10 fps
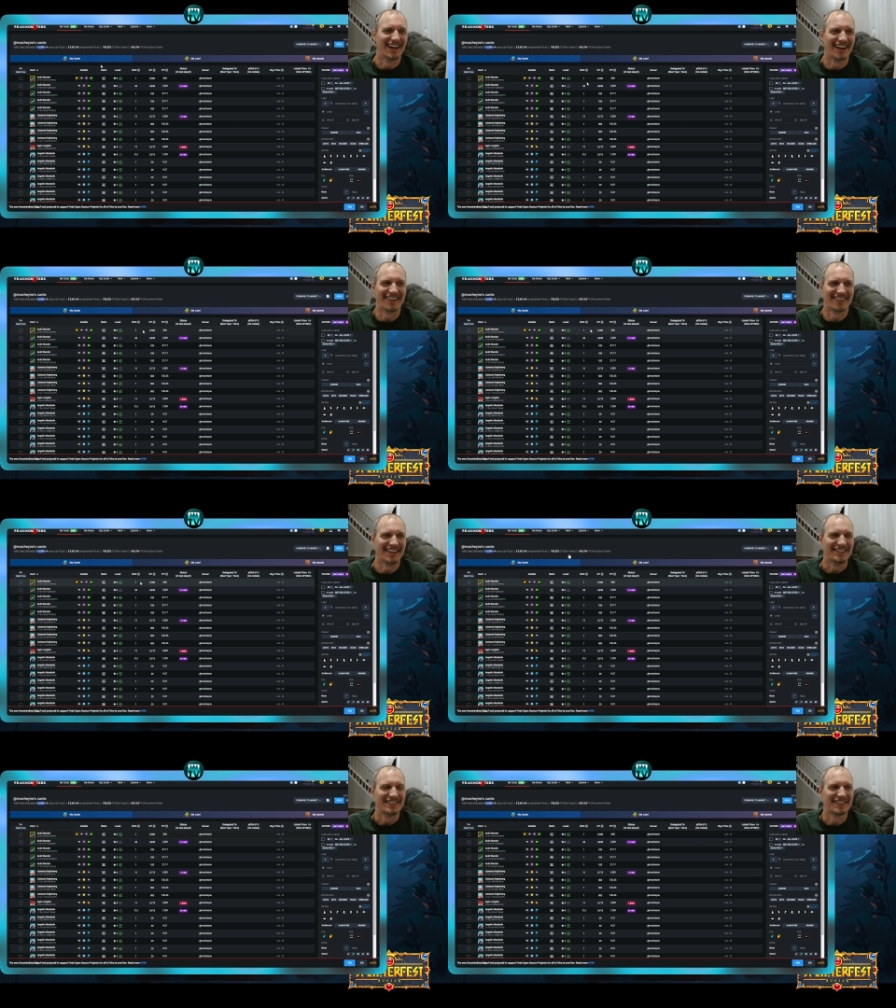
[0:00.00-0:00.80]
All
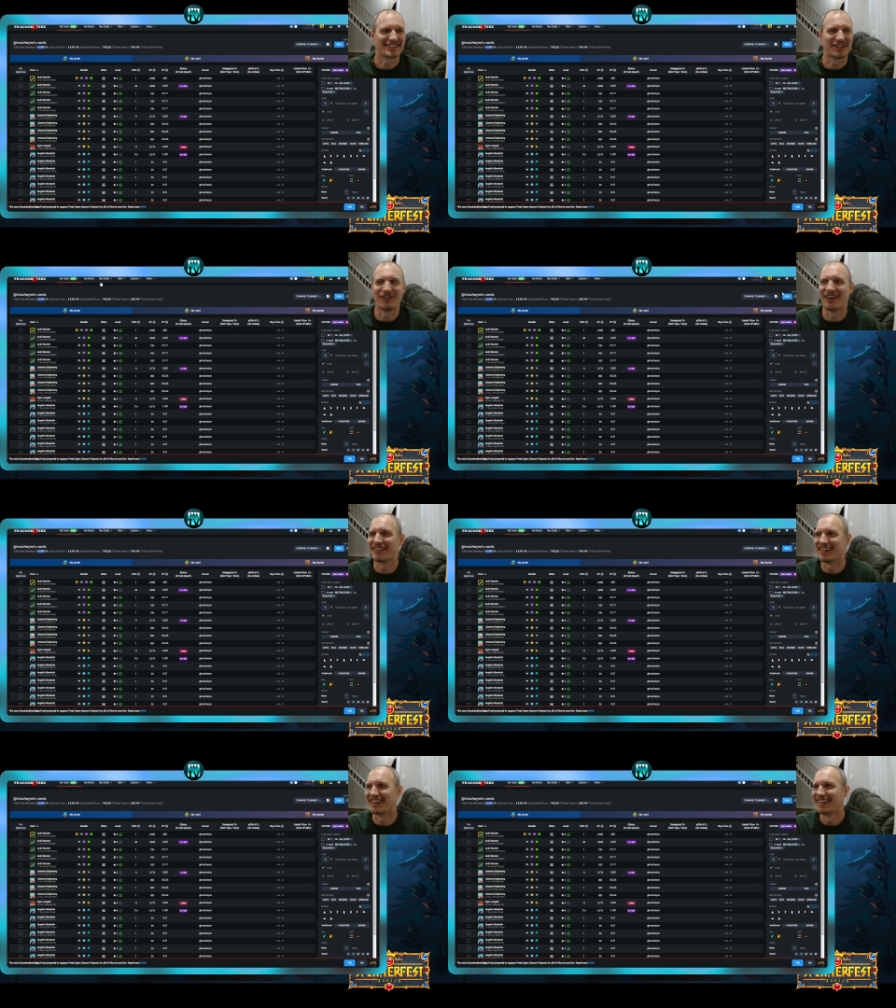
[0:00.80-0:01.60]
right, let's go out
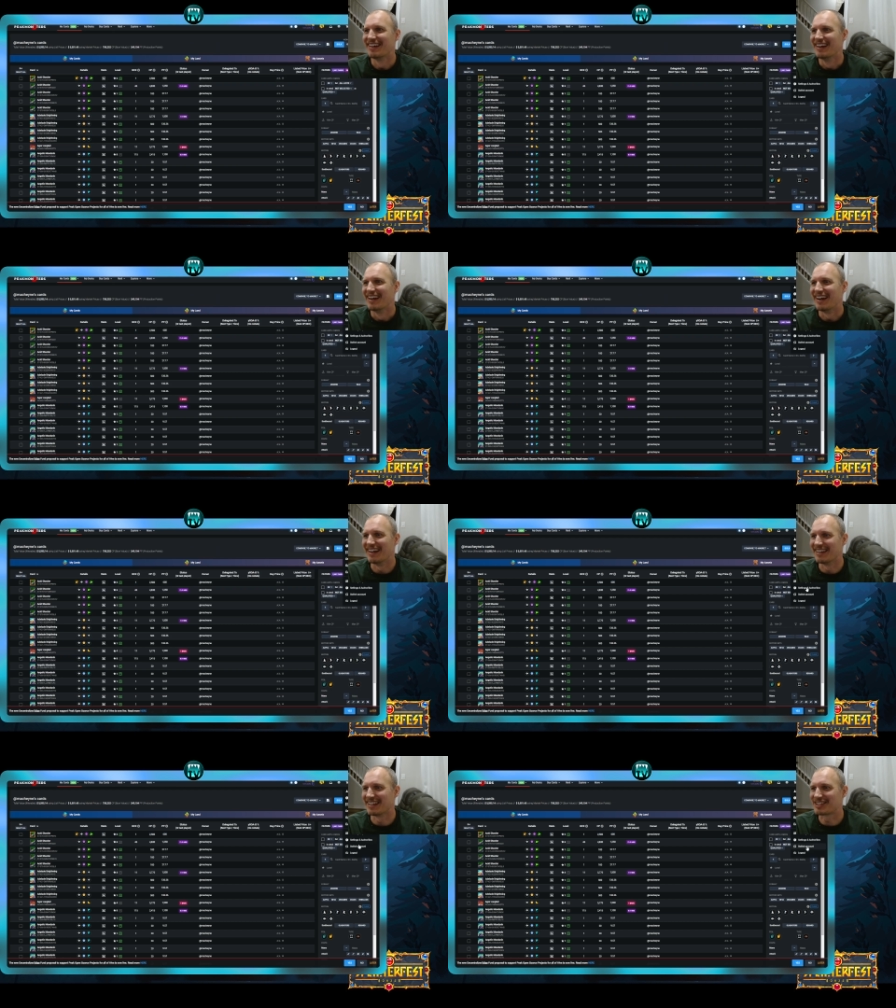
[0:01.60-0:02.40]
here
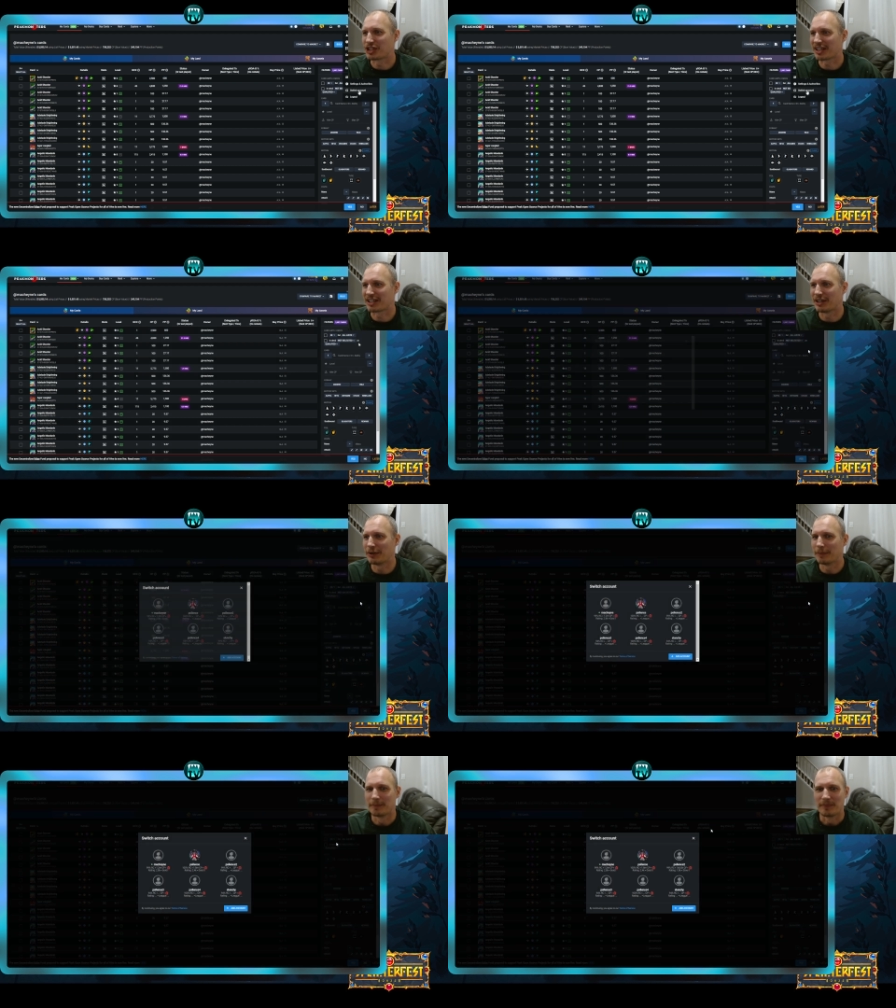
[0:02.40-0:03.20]
and let's check out